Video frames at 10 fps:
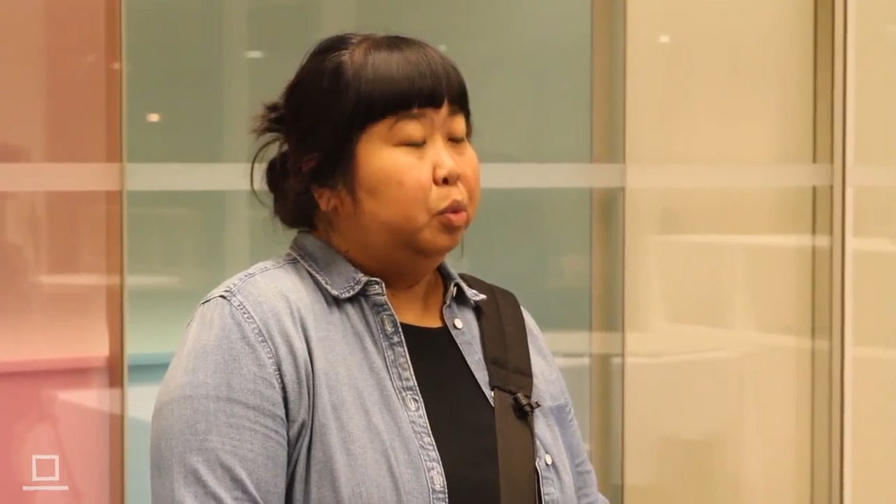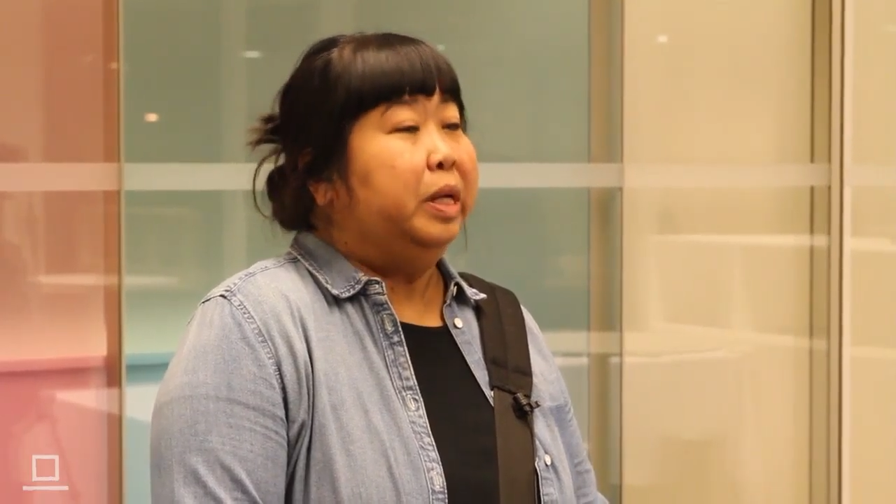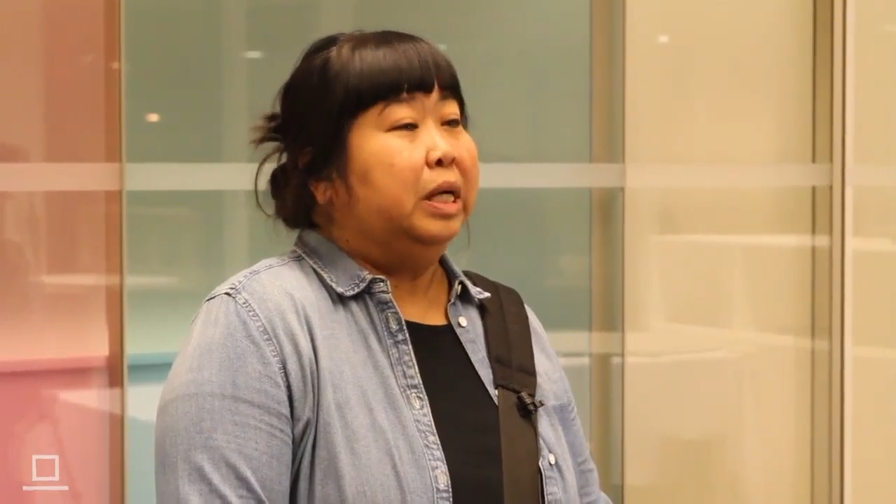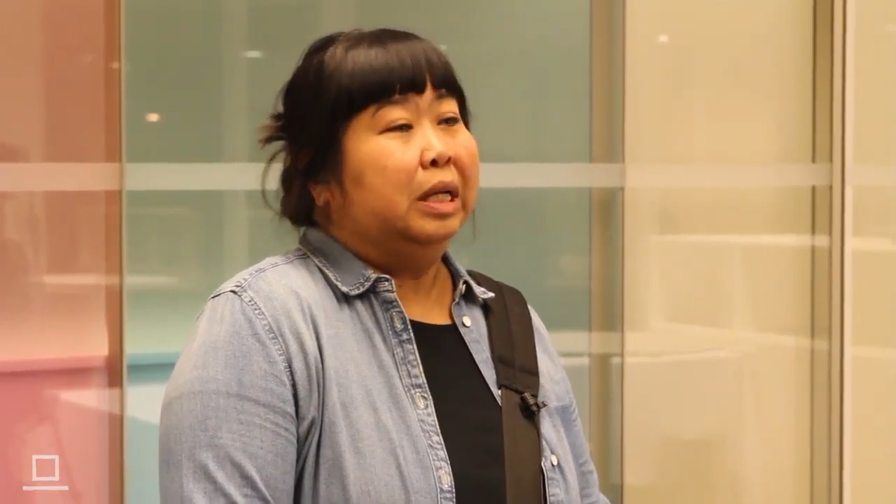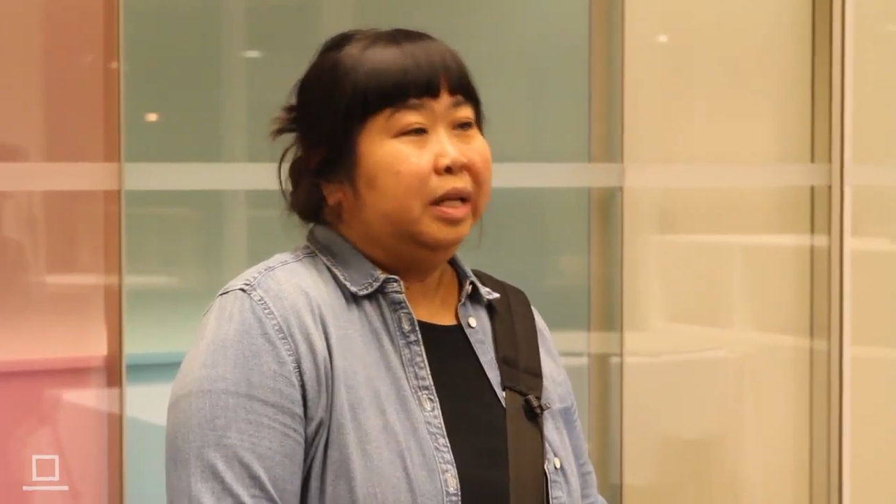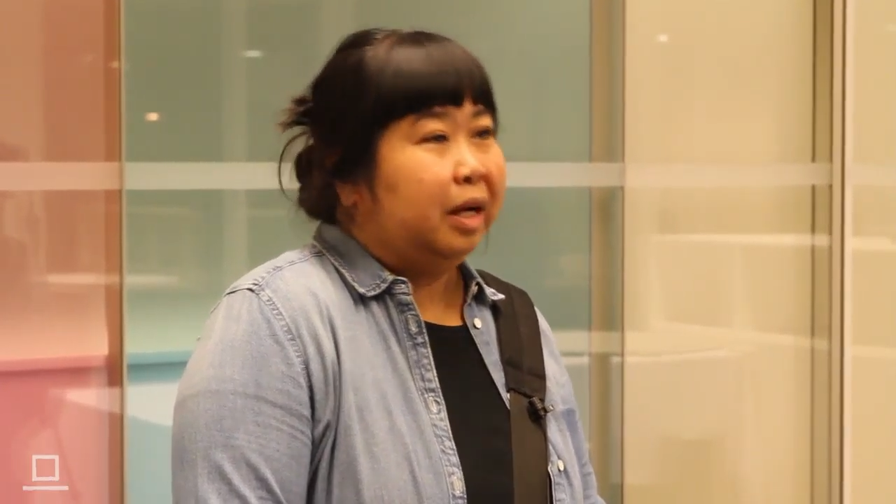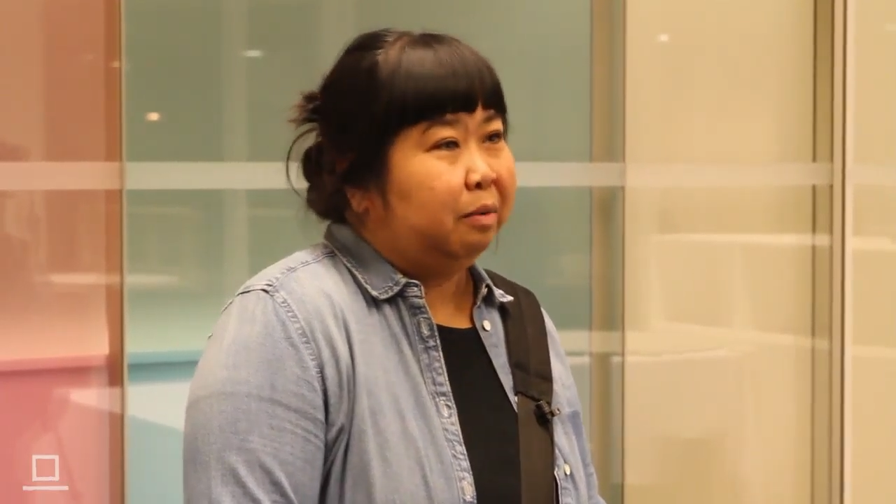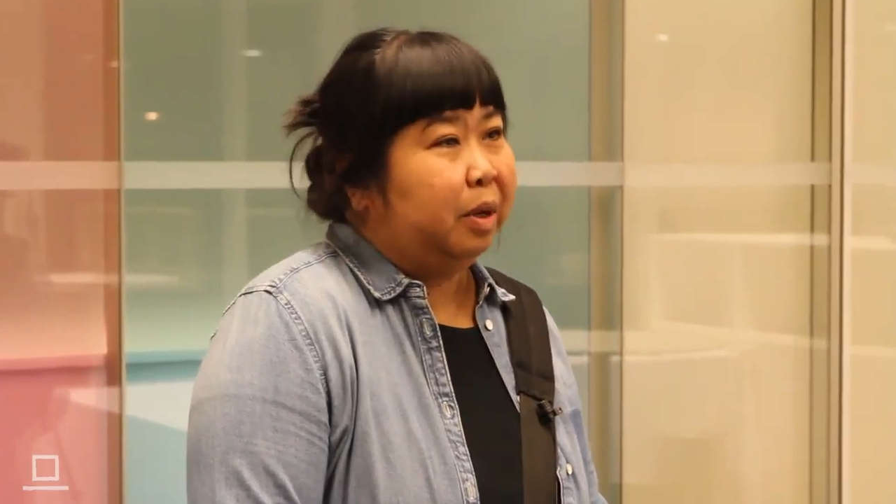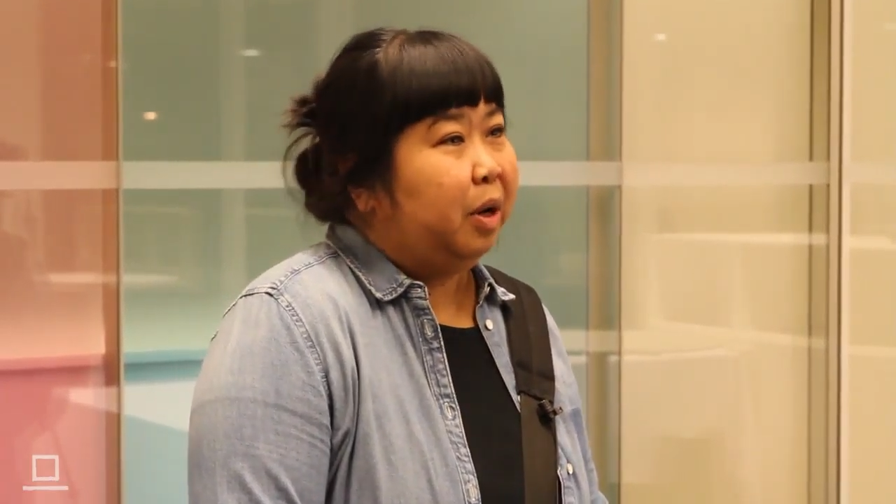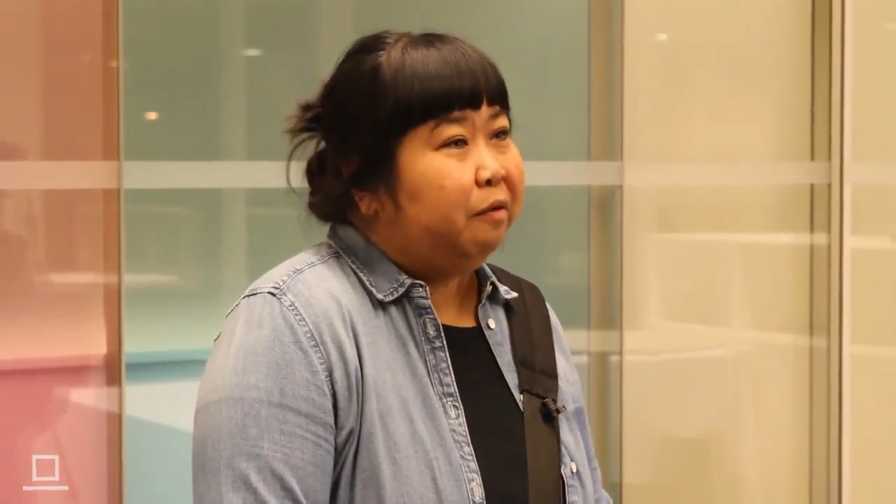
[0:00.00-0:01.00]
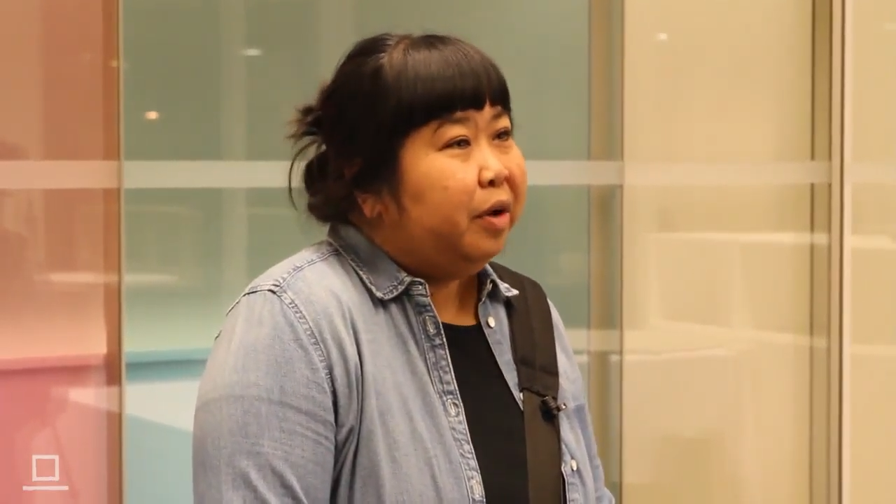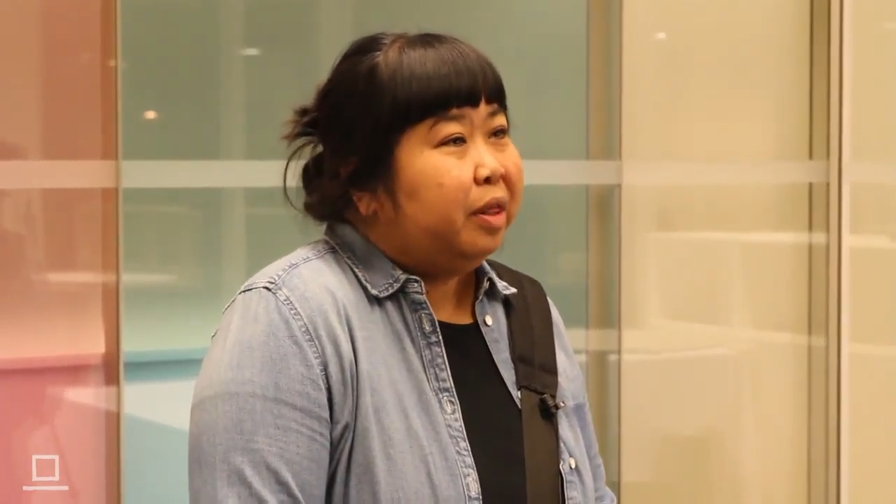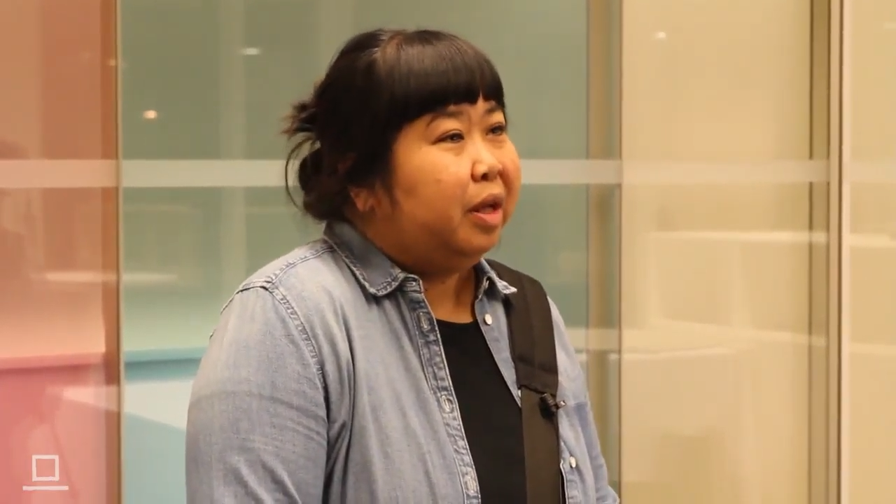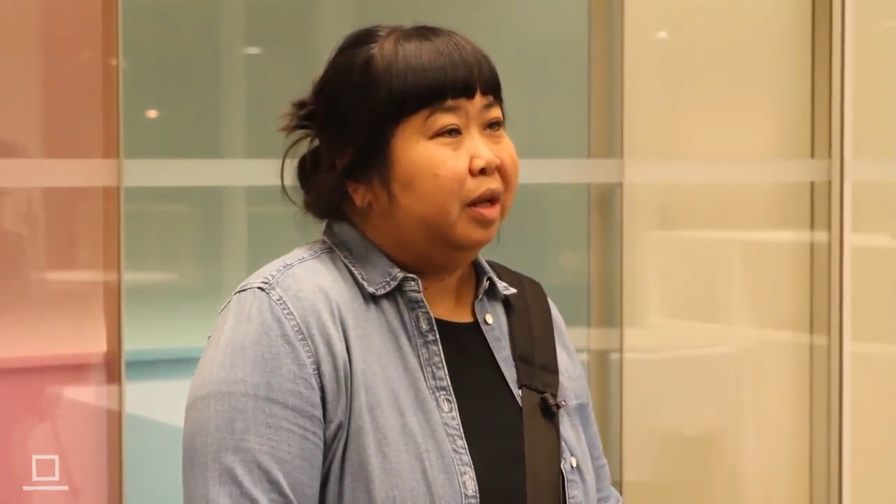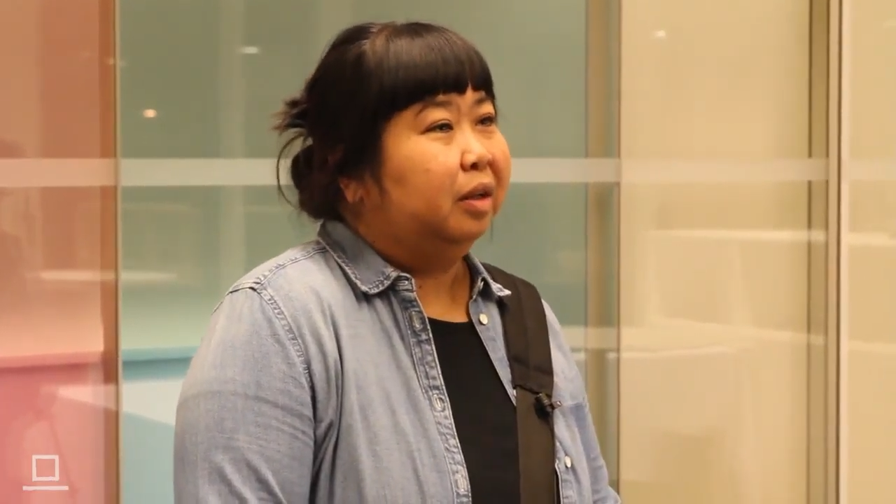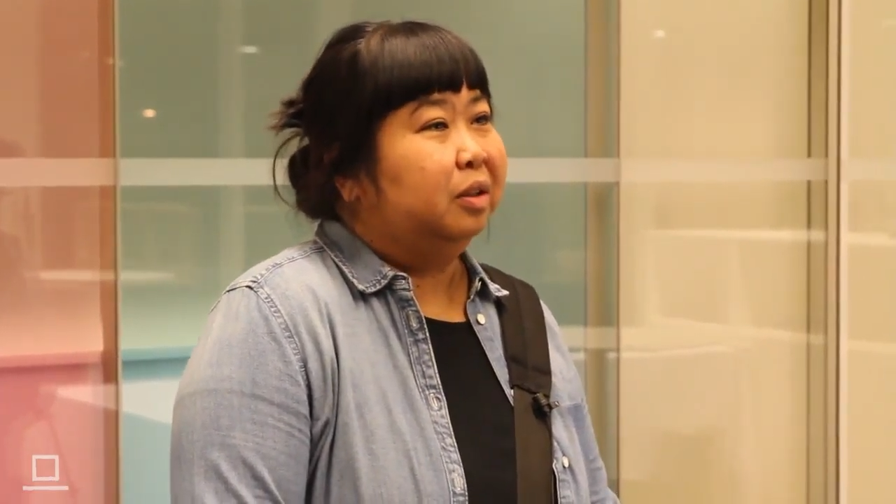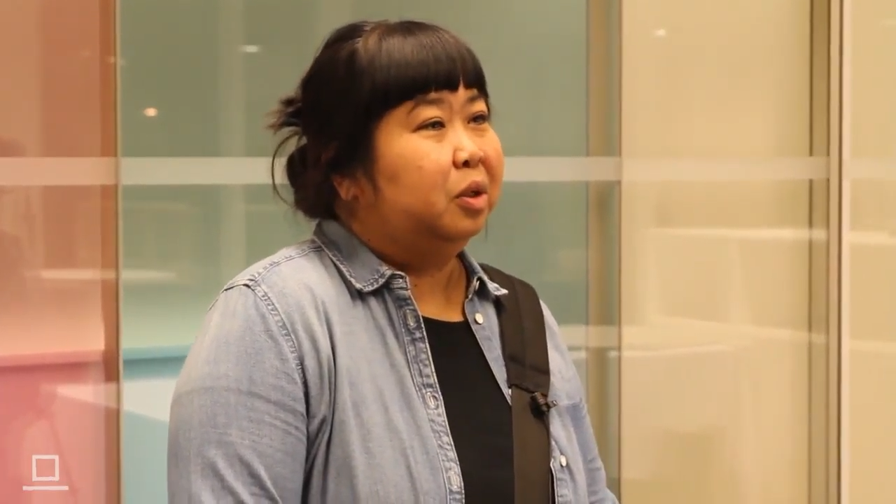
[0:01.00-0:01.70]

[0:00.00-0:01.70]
be clear about everything,